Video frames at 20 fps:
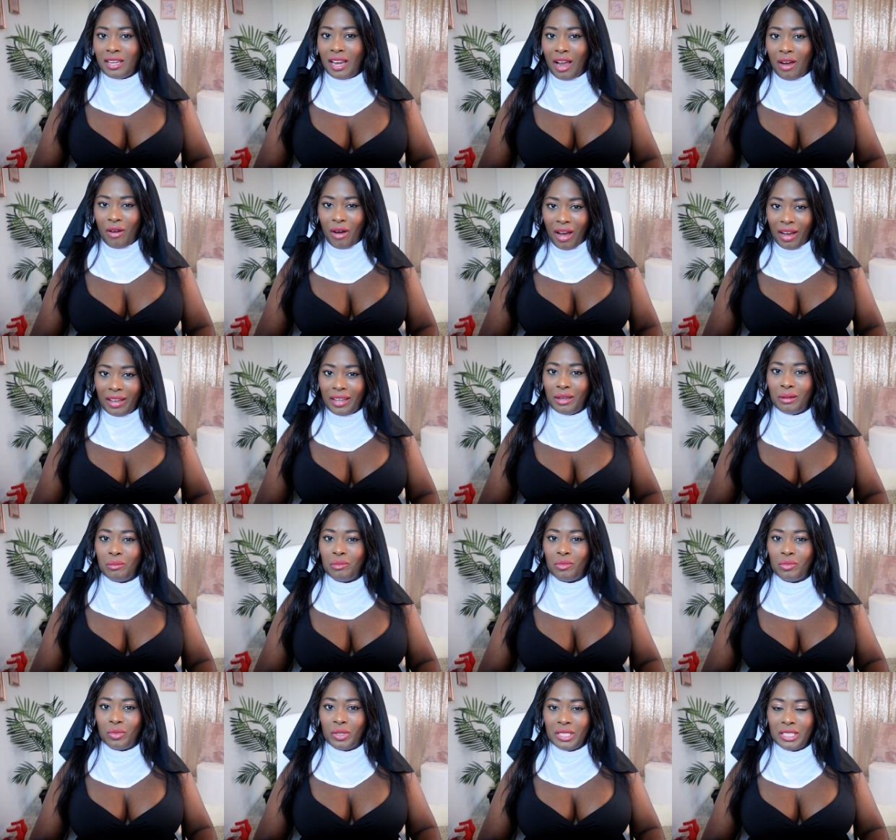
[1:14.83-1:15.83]
now I
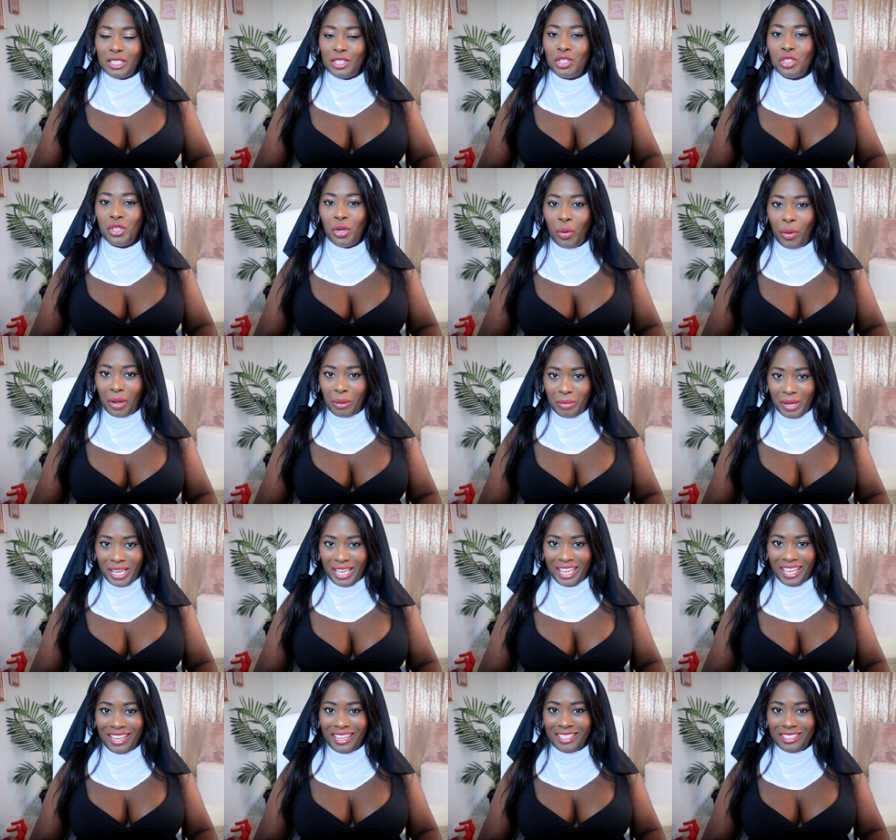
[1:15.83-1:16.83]
am really showing my
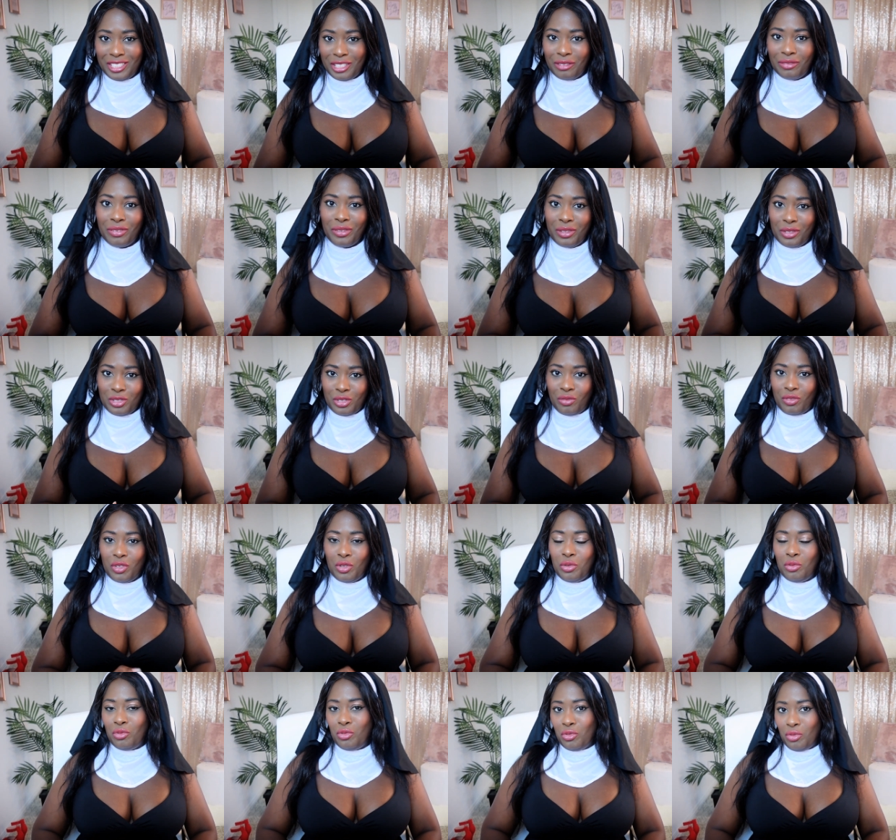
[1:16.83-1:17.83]
age here for those of you
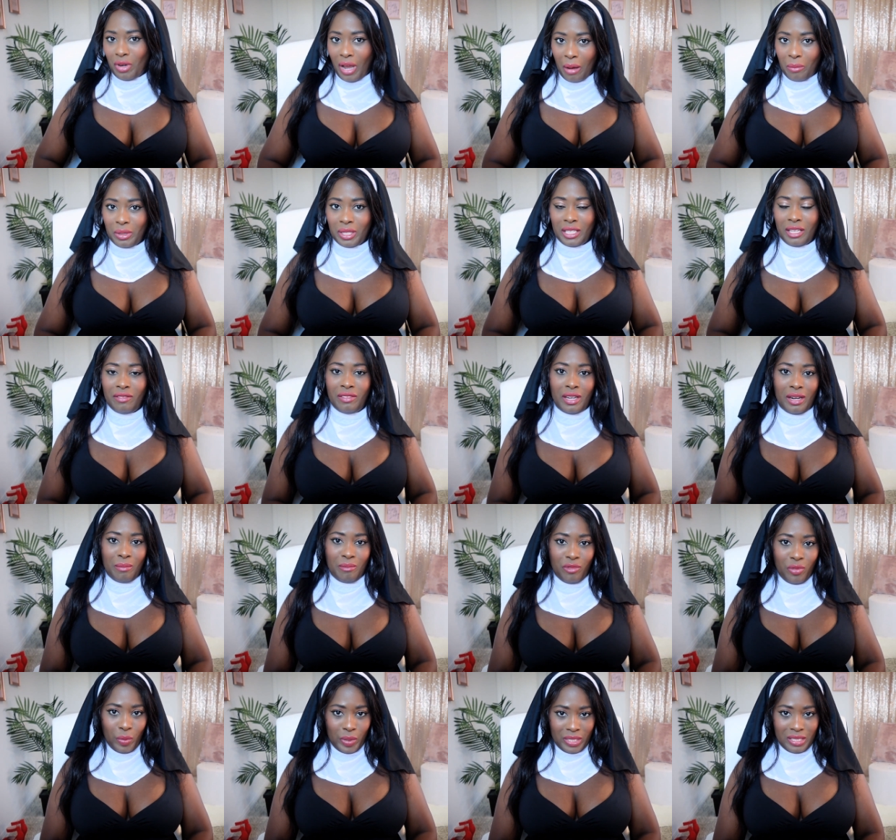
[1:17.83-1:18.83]
who do not believe that I'm
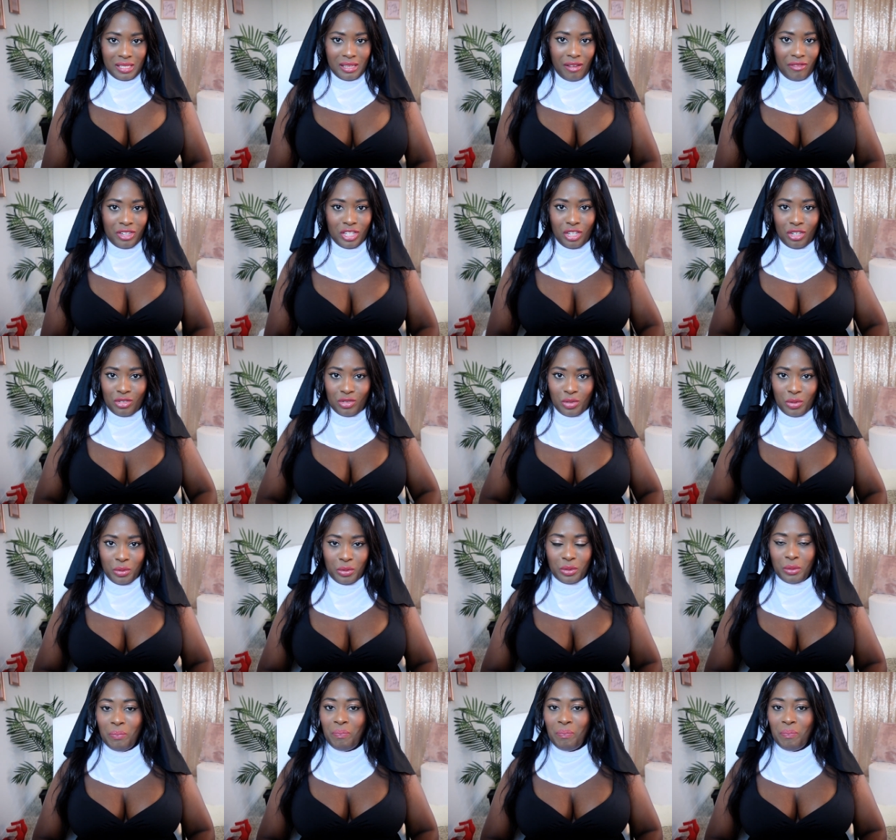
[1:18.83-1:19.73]
47 years old.